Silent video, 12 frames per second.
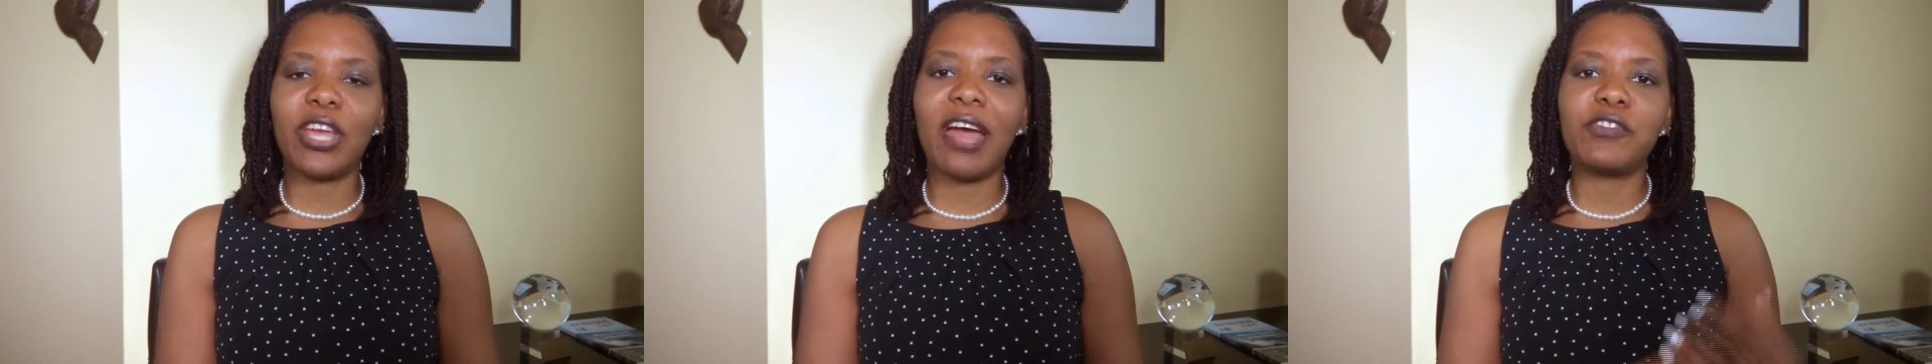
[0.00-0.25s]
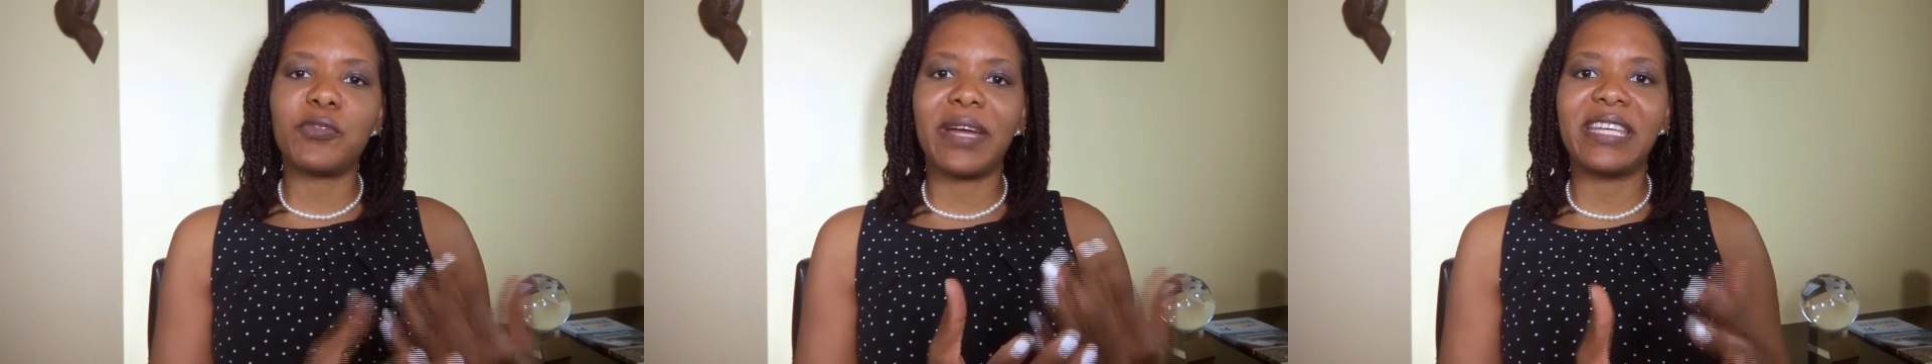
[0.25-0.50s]
you
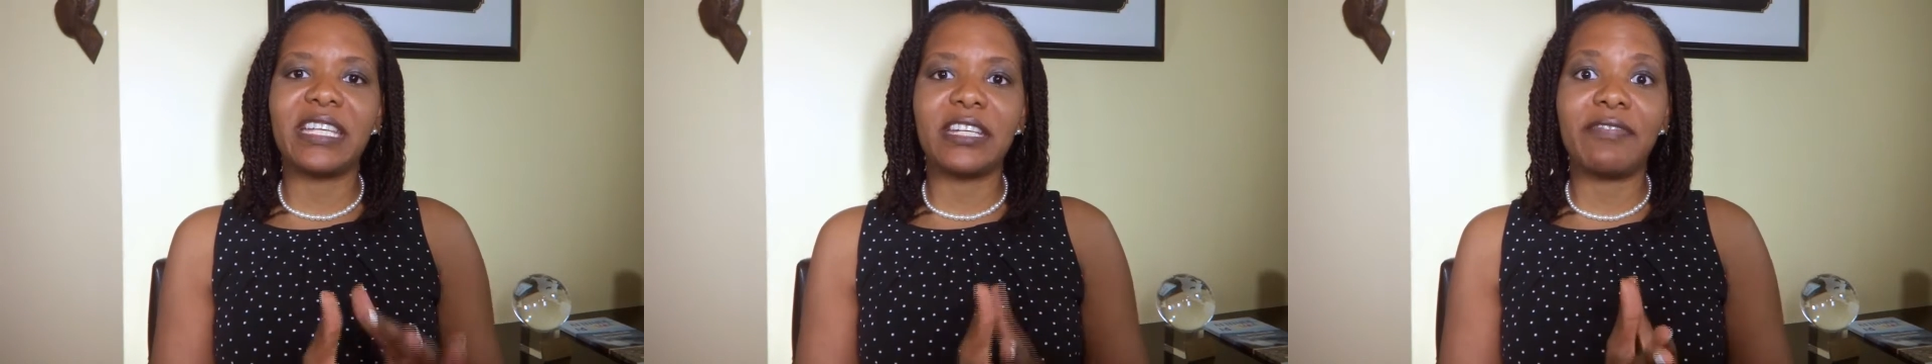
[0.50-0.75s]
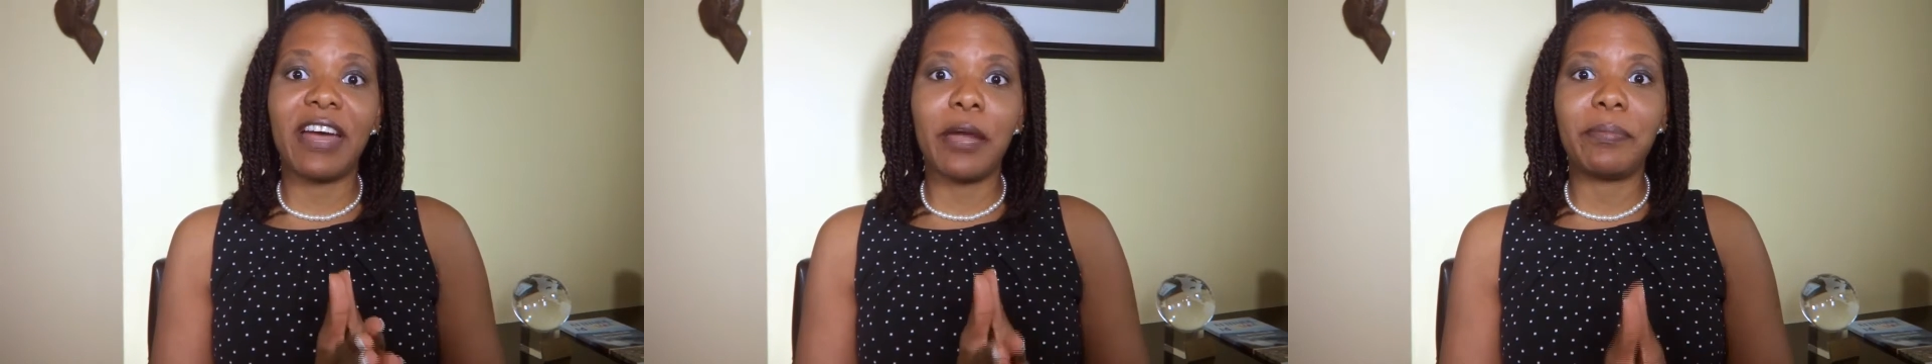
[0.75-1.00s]
have to
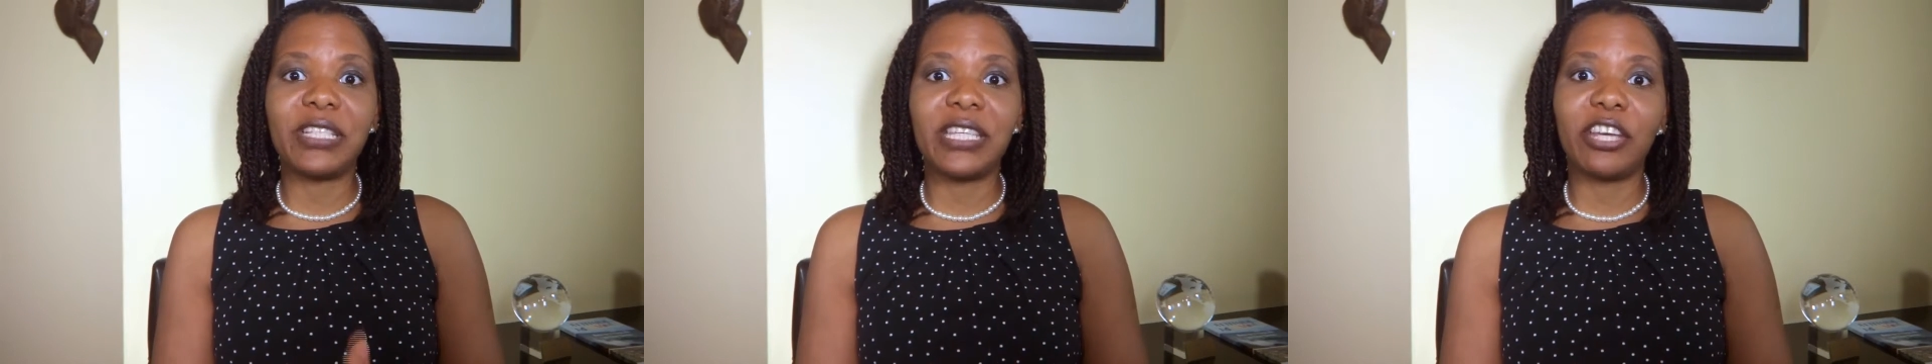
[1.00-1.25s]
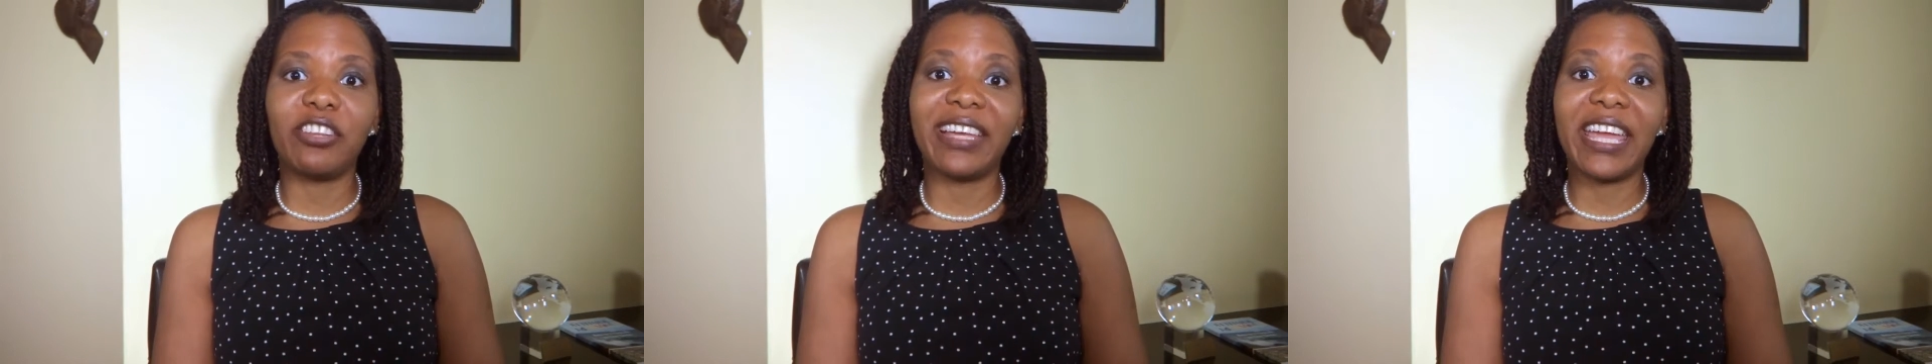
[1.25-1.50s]
identify a
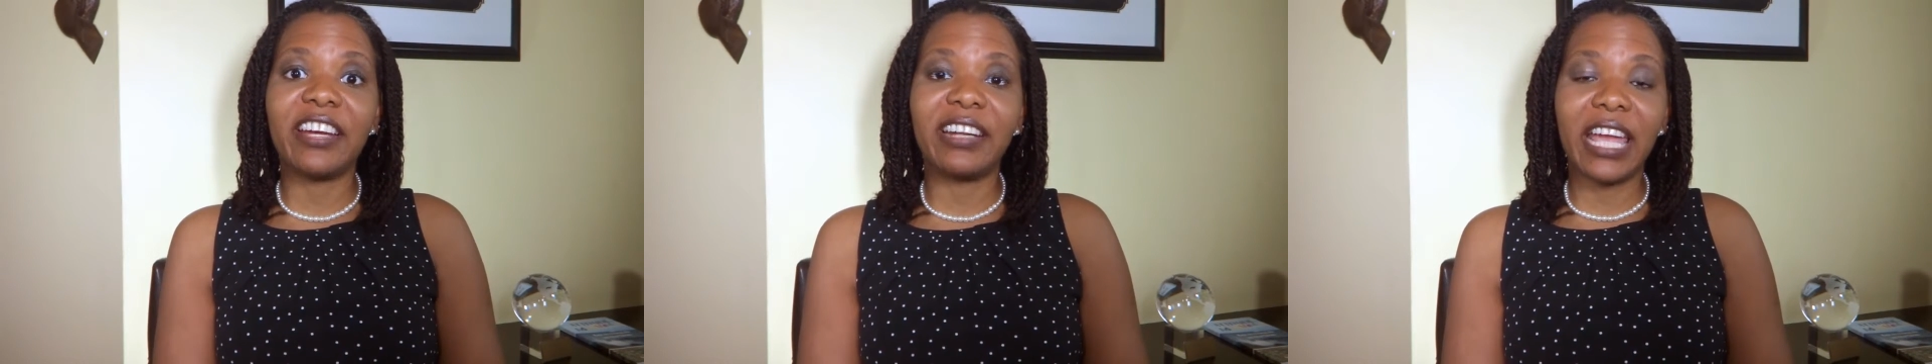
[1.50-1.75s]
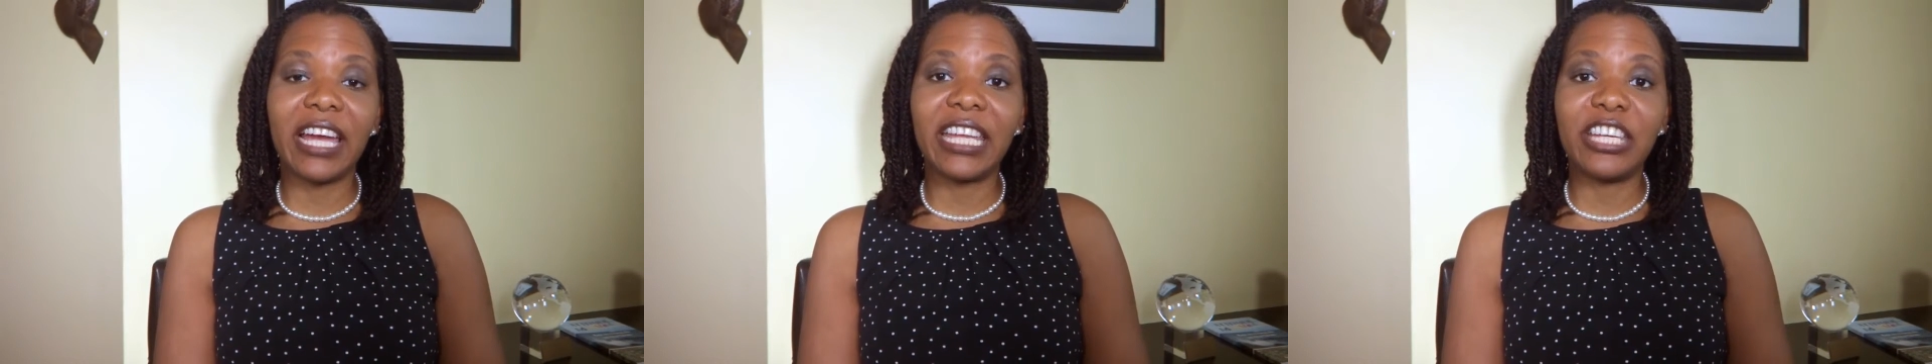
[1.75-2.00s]
particular
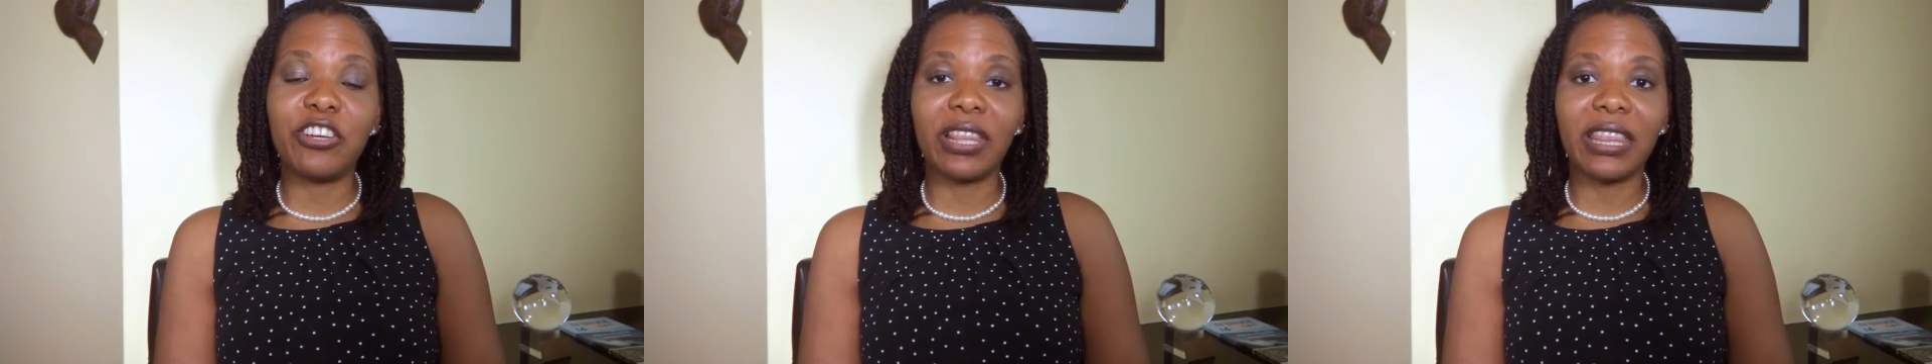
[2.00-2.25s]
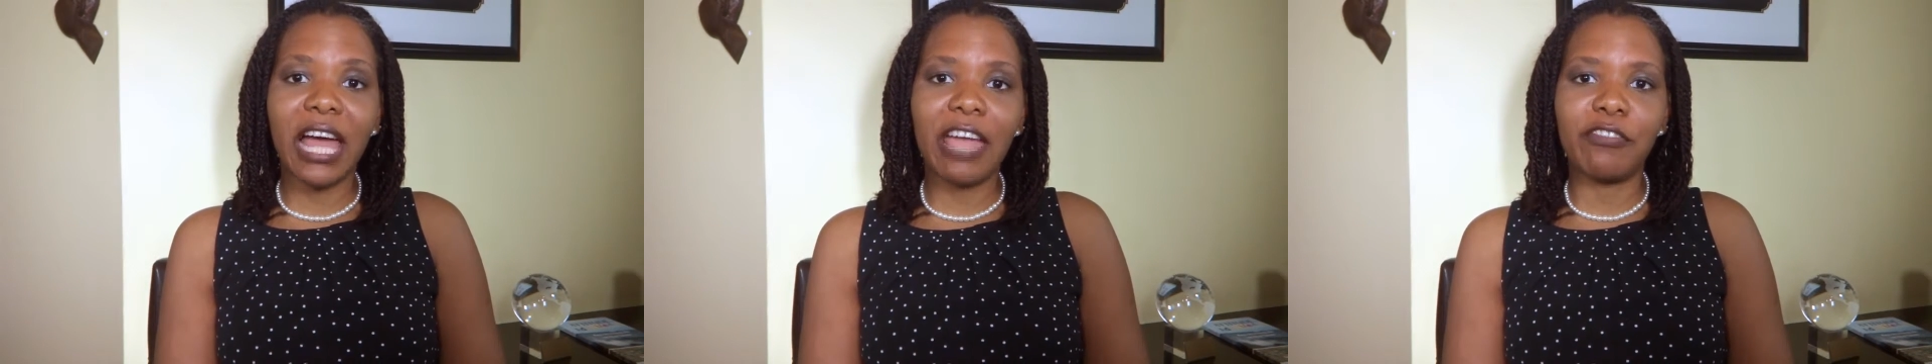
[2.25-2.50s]
area in
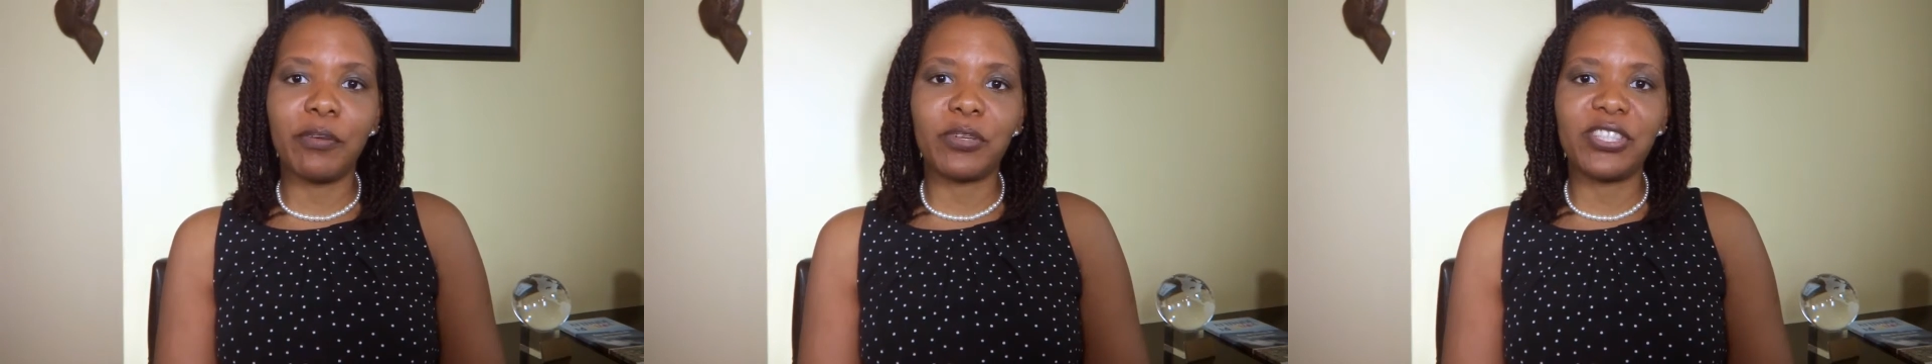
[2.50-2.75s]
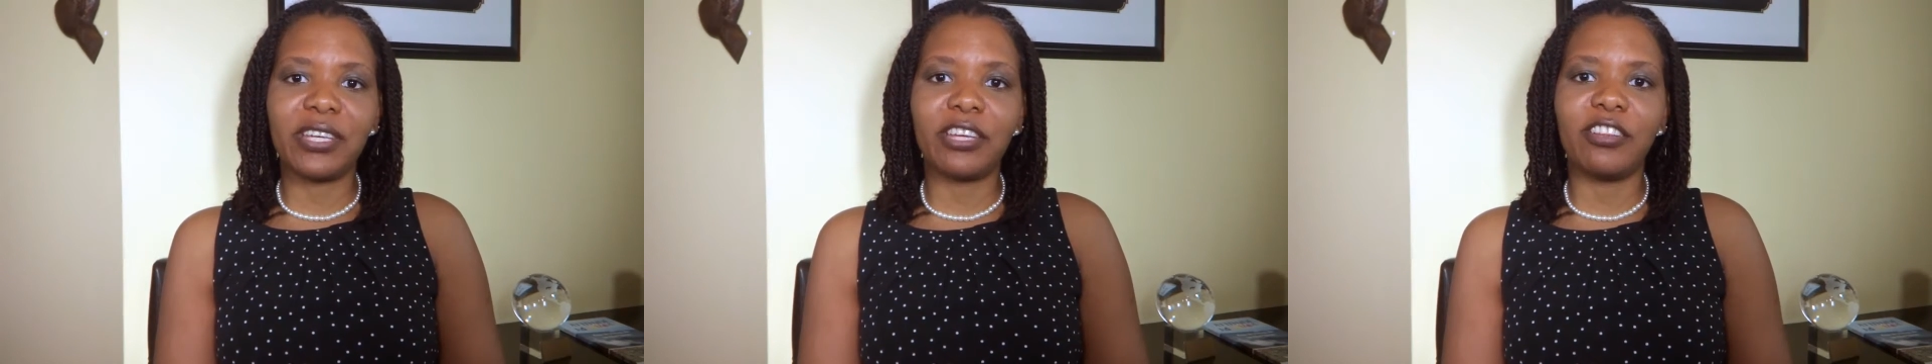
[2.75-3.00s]
your life, a
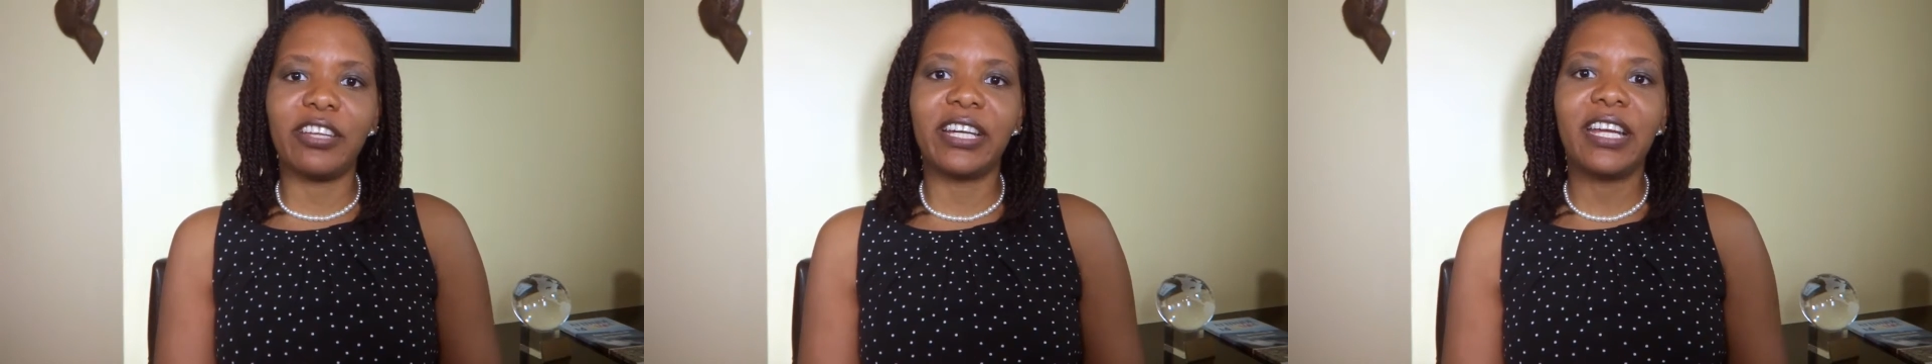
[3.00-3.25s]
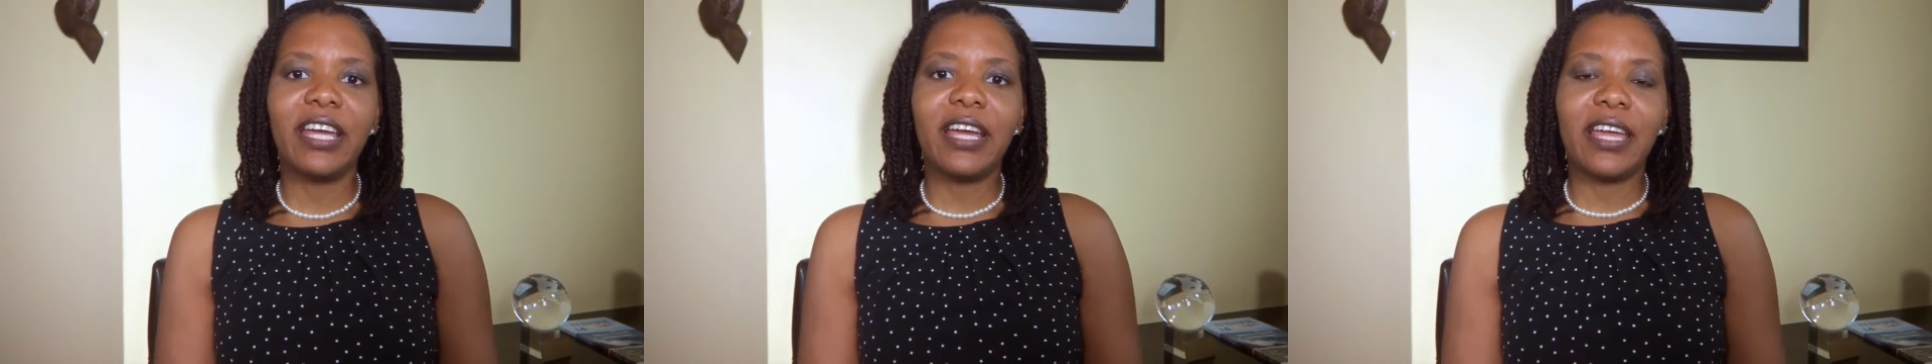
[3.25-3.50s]
particular